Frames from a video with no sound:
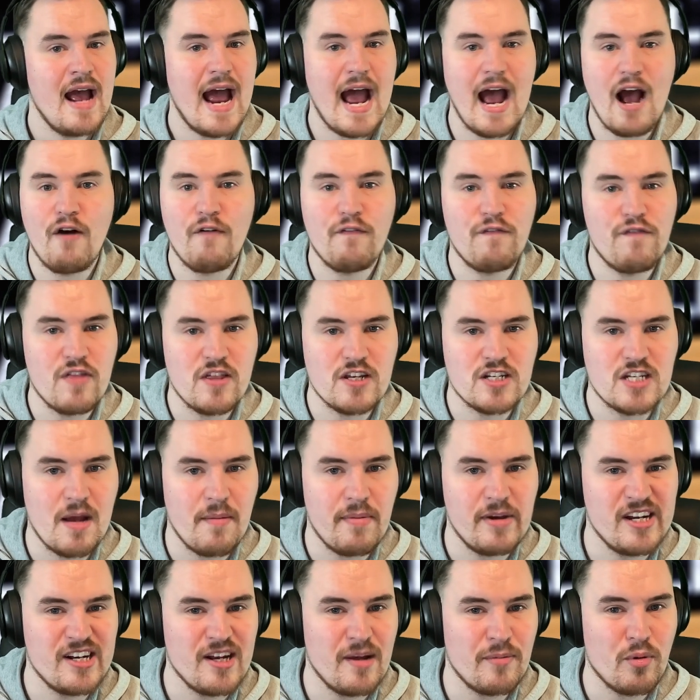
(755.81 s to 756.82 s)
out for the
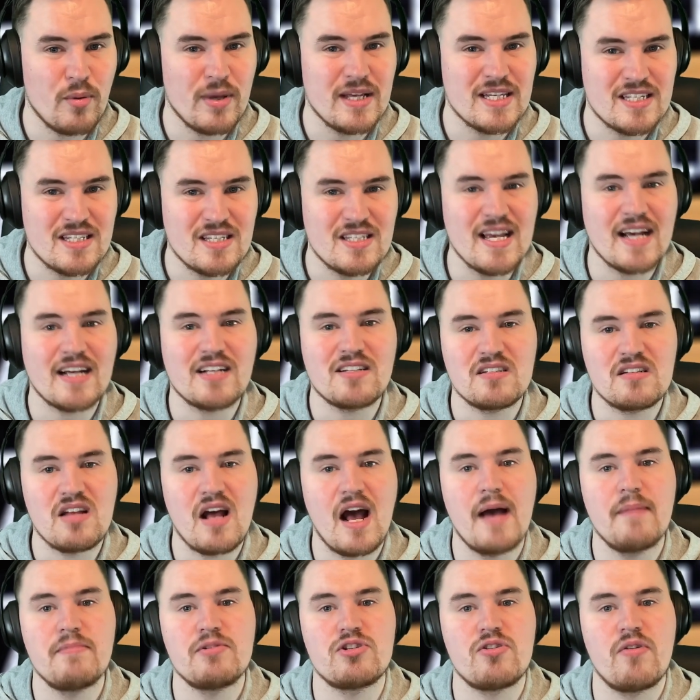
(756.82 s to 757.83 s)
WWE six
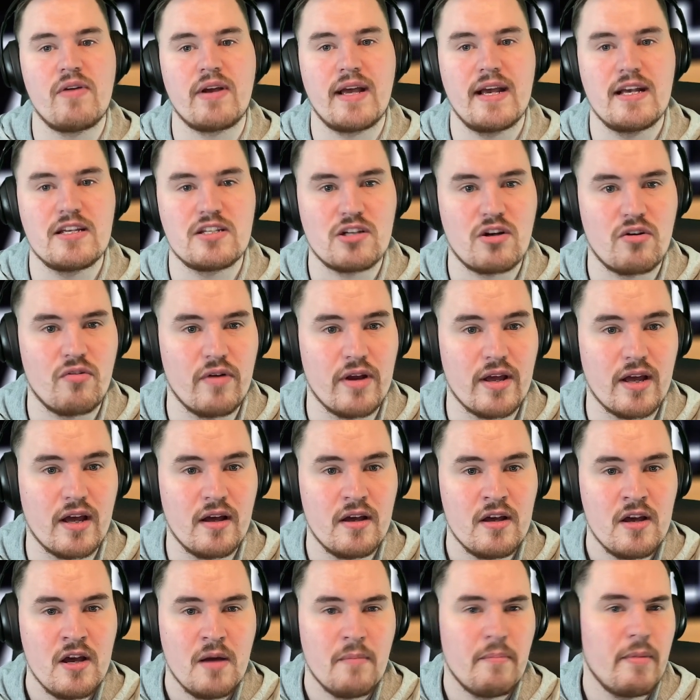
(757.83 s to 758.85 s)
times during his career,